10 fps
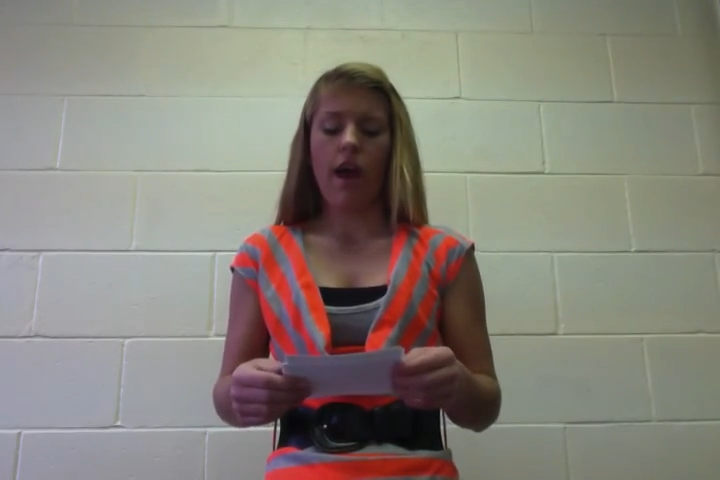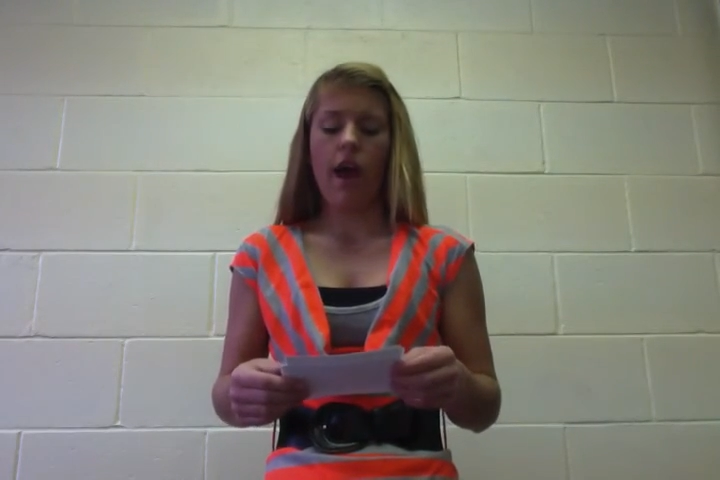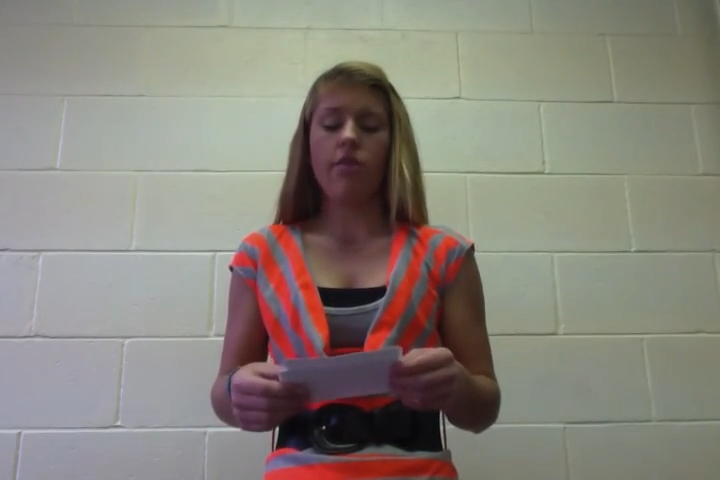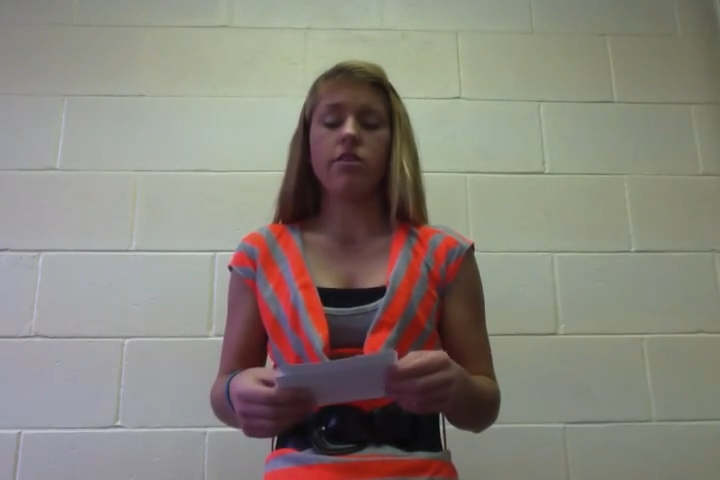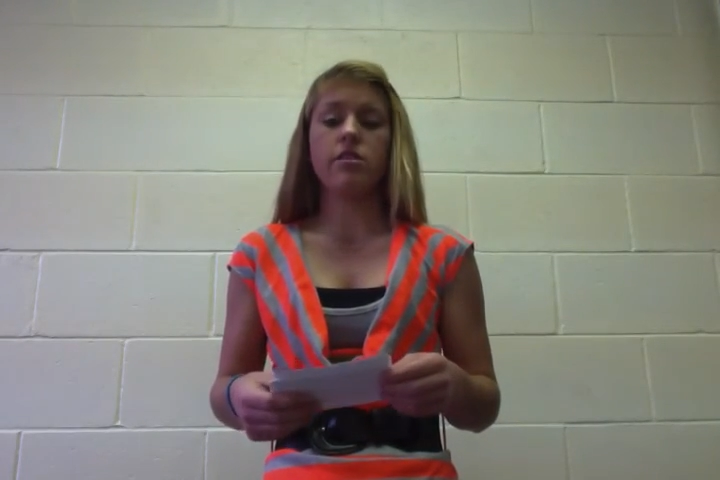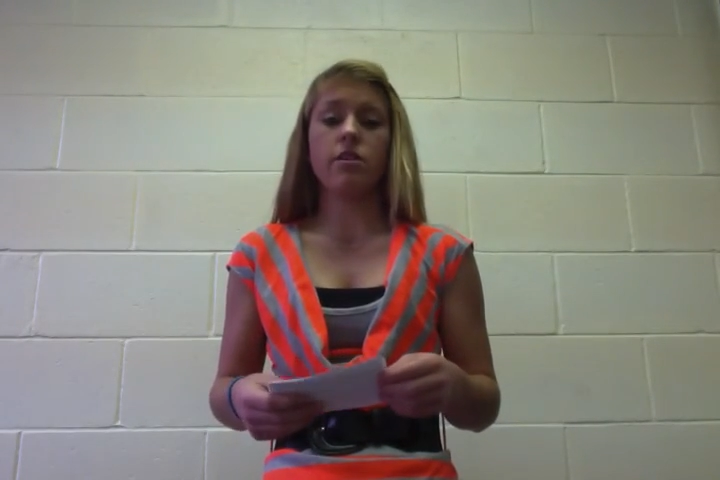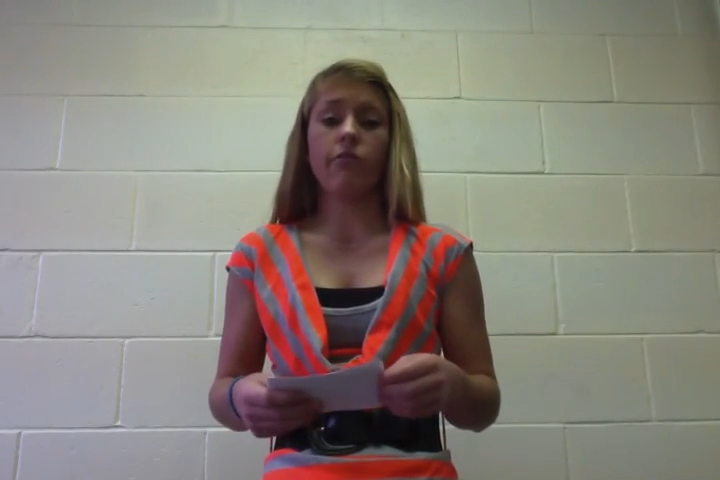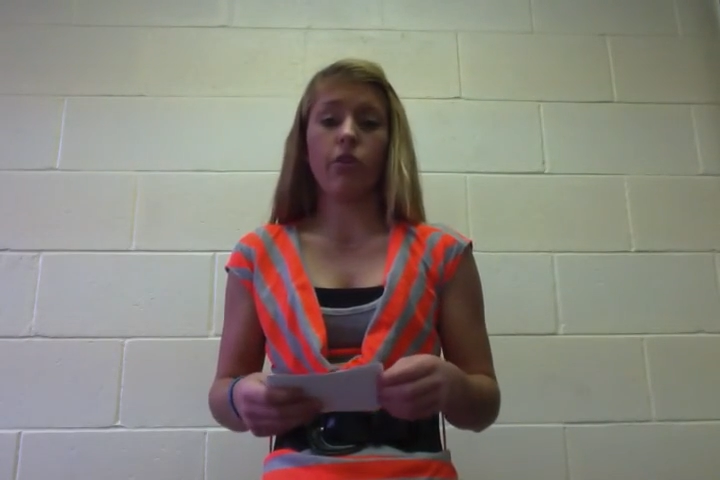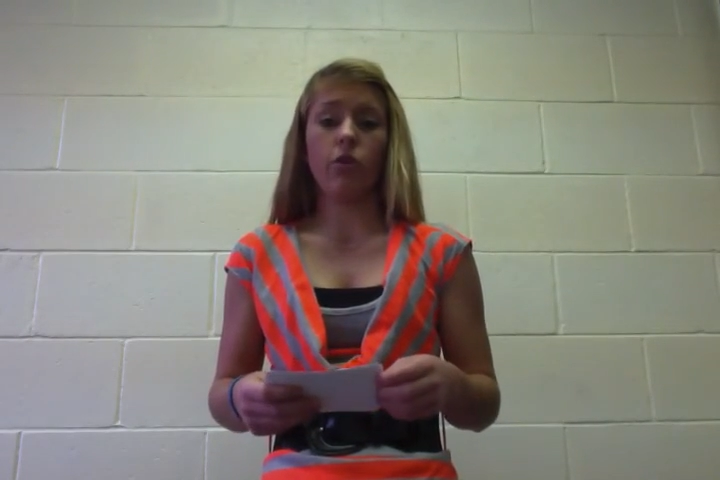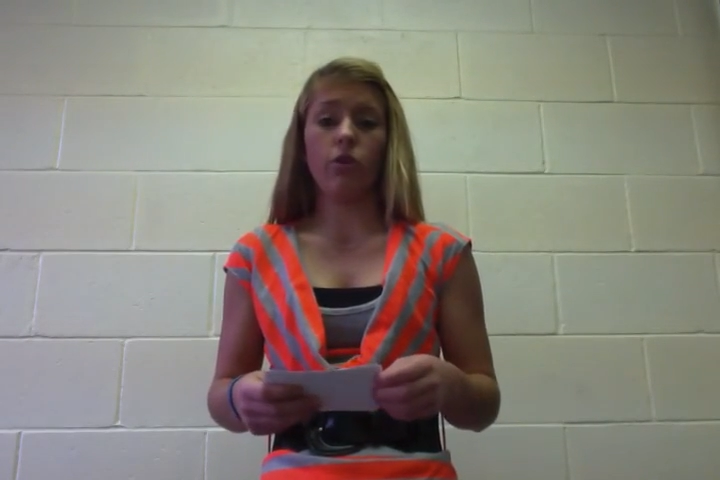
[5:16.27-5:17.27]
and
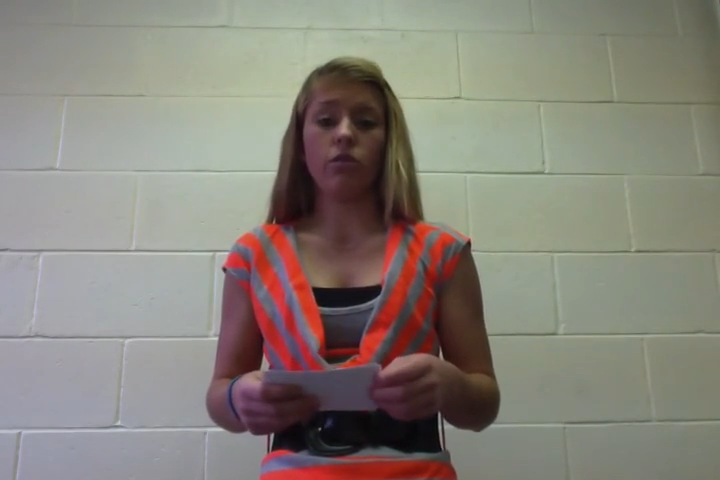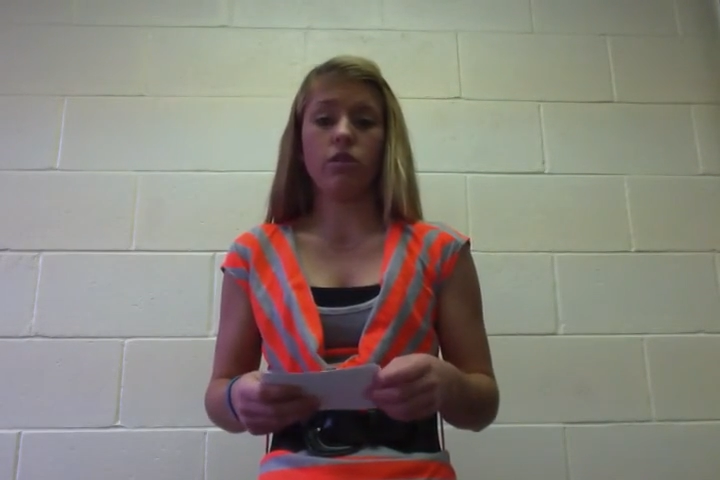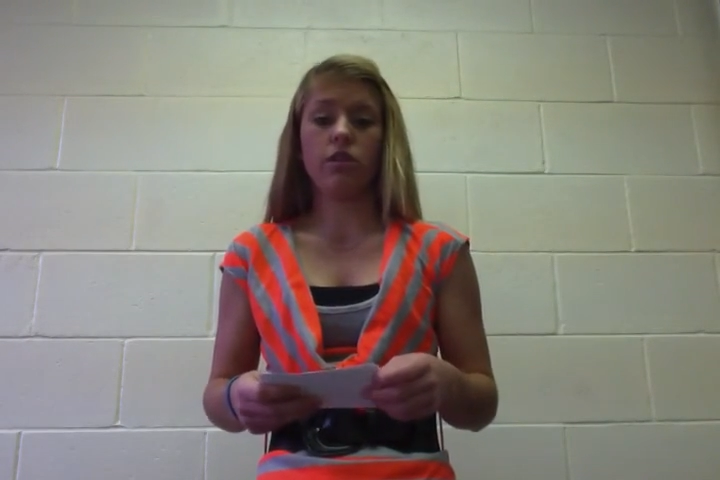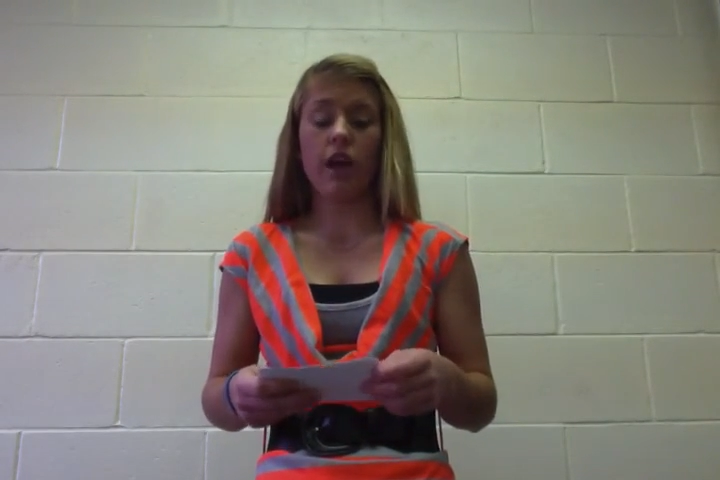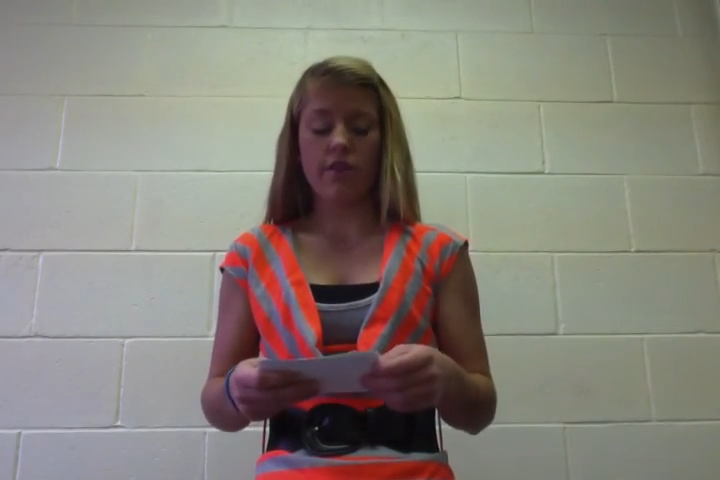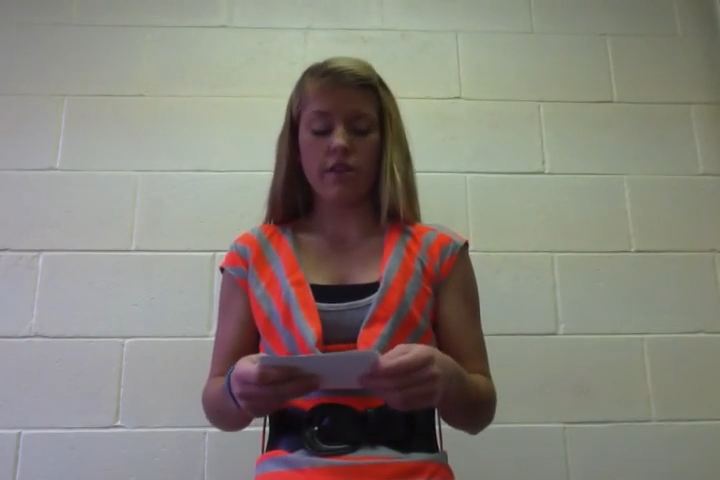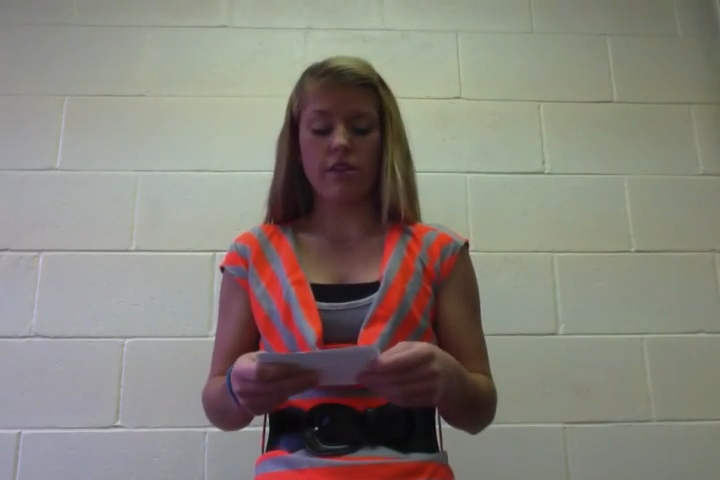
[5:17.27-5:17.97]
the